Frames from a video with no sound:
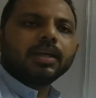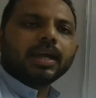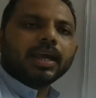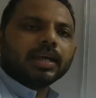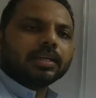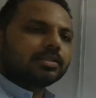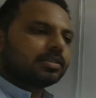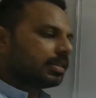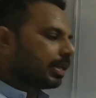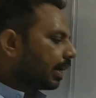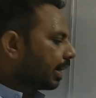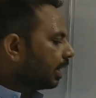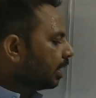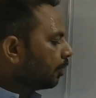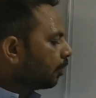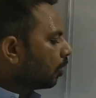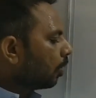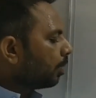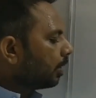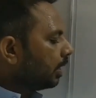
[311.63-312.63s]
and second
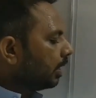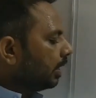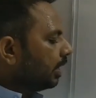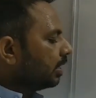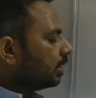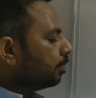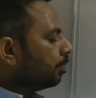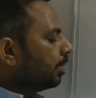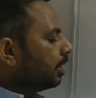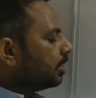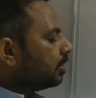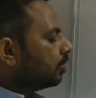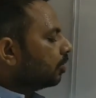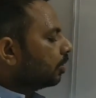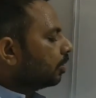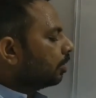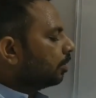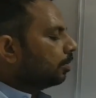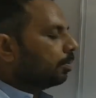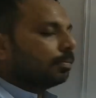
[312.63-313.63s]
property is based
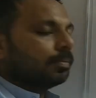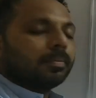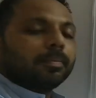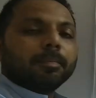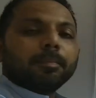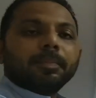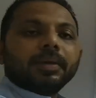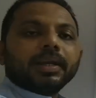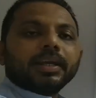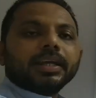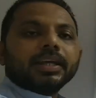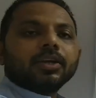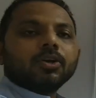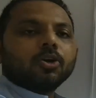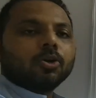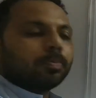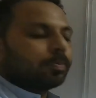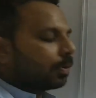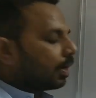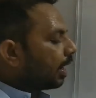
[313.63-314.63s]
on breaking
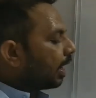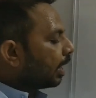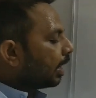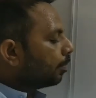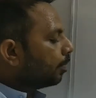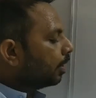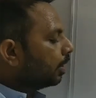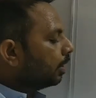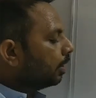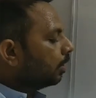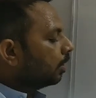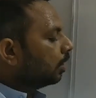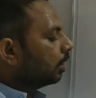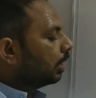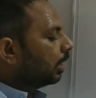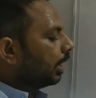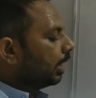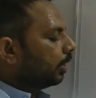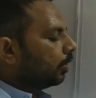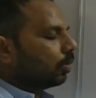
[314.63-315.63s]
of carbon
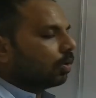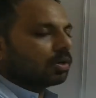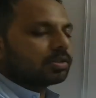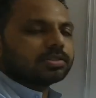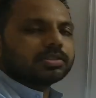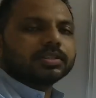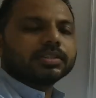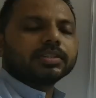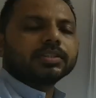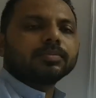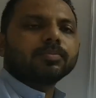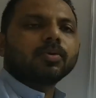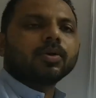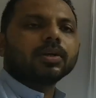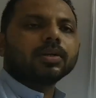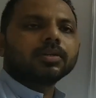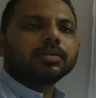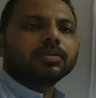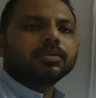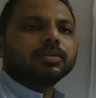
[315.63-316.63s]
and oxygen
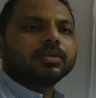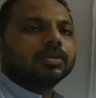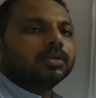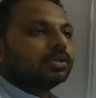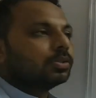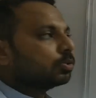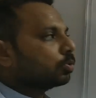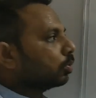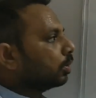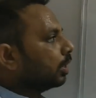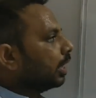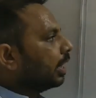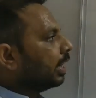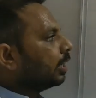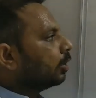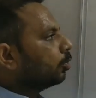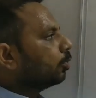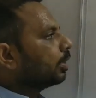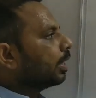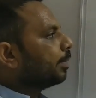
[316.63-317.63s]
bond. So there are
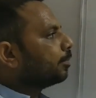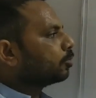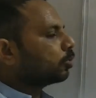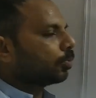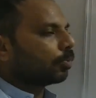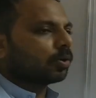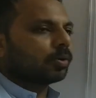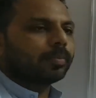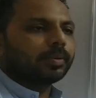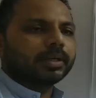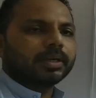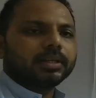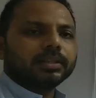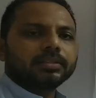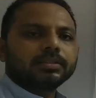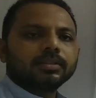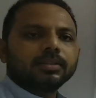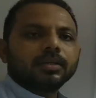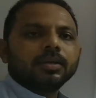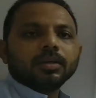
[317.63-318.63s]
two types of
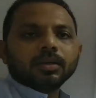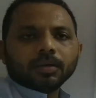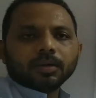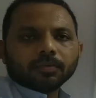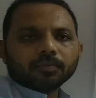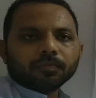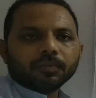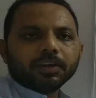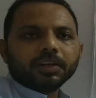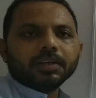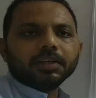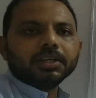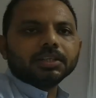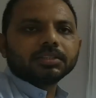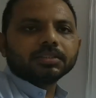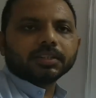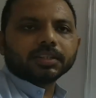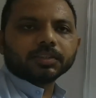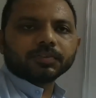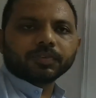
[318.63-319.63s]
properties. We'll
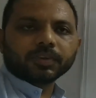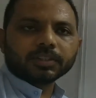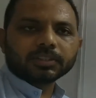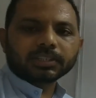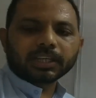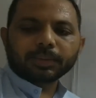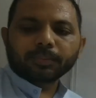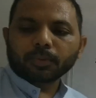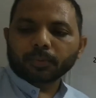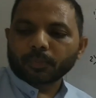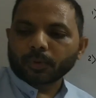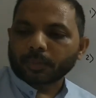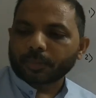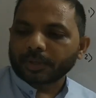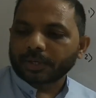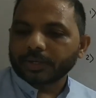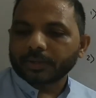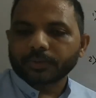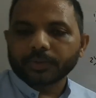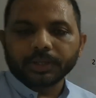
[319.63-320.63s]
discuss first type of
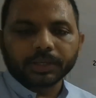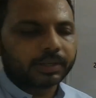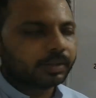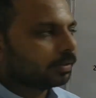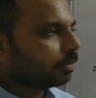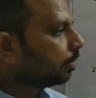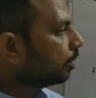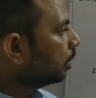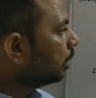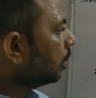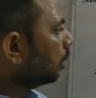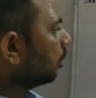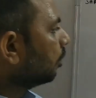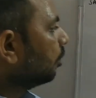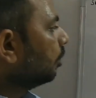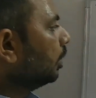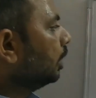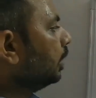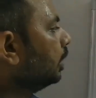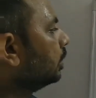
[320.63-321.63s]
property today. We'll